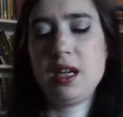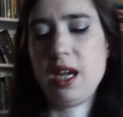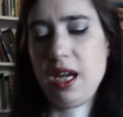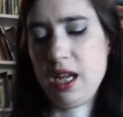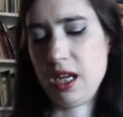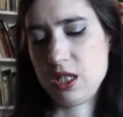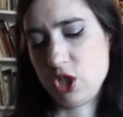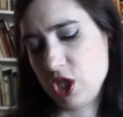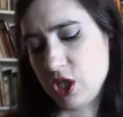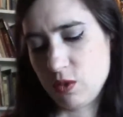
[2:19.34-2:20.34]
and it's
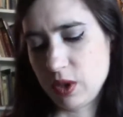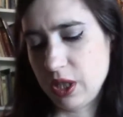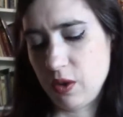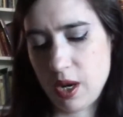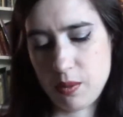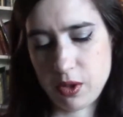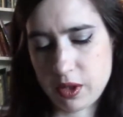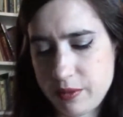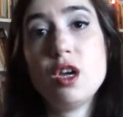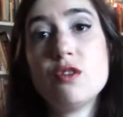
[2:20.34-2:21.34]
just a really great
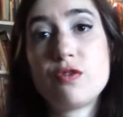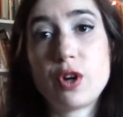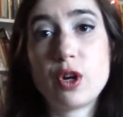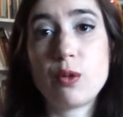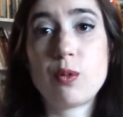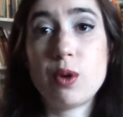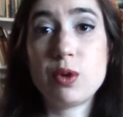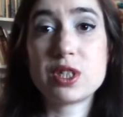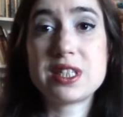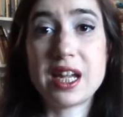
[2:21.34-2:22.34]
book. For when we're
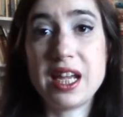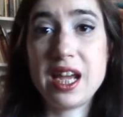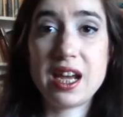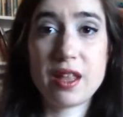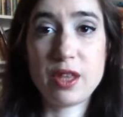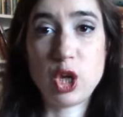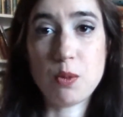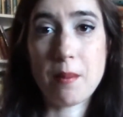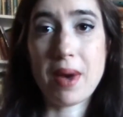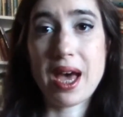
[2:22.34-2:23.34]
studying the
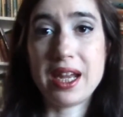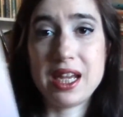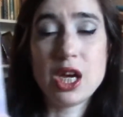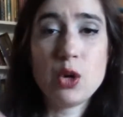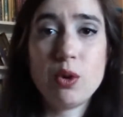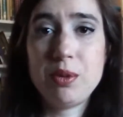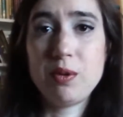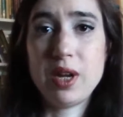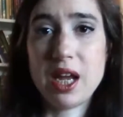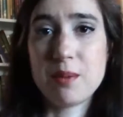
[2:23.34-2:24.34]
human body, we'll be
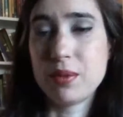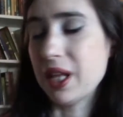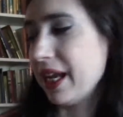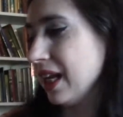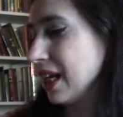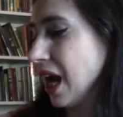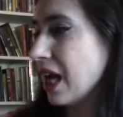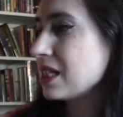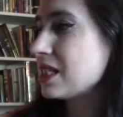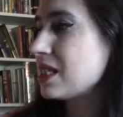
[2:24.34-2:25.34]
reading Blood and
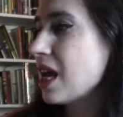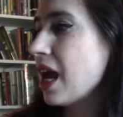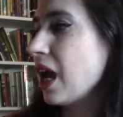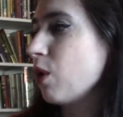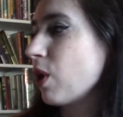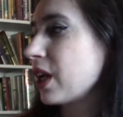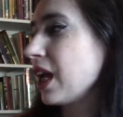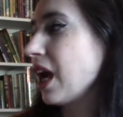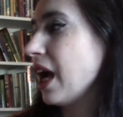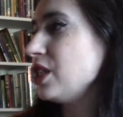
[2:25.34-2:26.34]
Guts, A Working
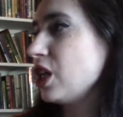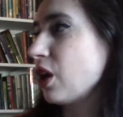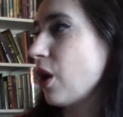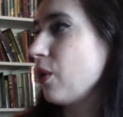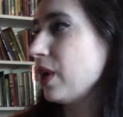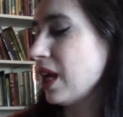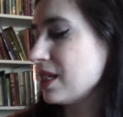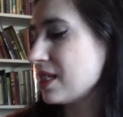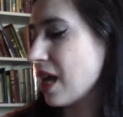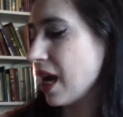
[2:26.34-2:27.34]
Guide to Your Own
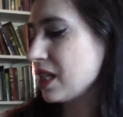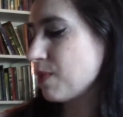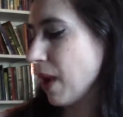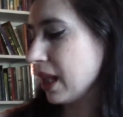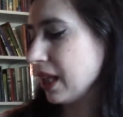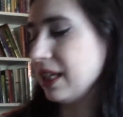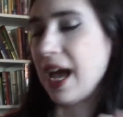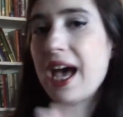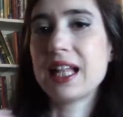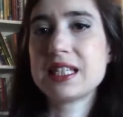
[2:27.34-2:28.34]
Insides by Linda
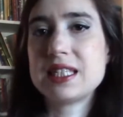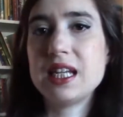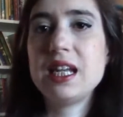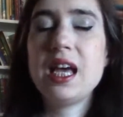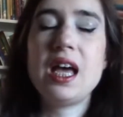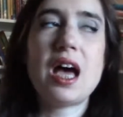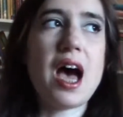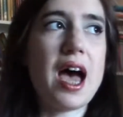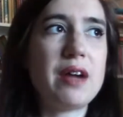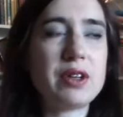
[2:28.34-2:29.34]
Allison.
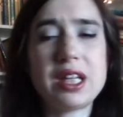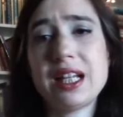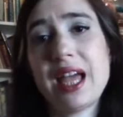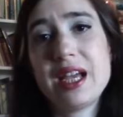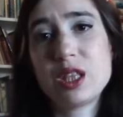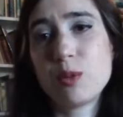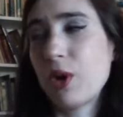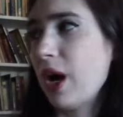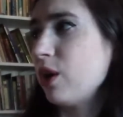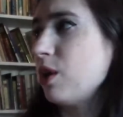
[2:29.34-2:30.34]
I really like the
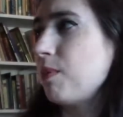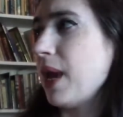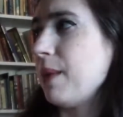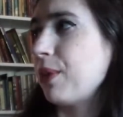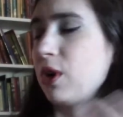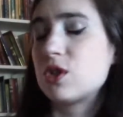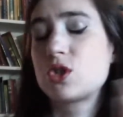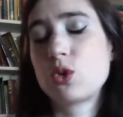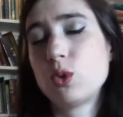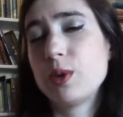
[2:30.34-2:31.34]
brown paper
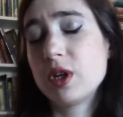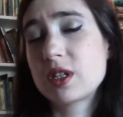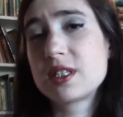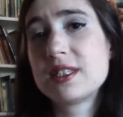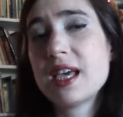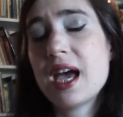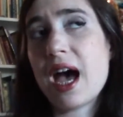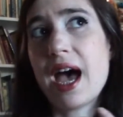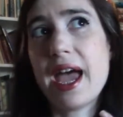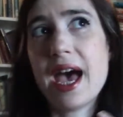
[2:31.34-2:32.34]
school books.
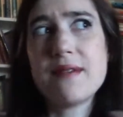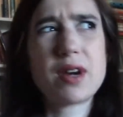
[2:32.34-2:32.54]
I have a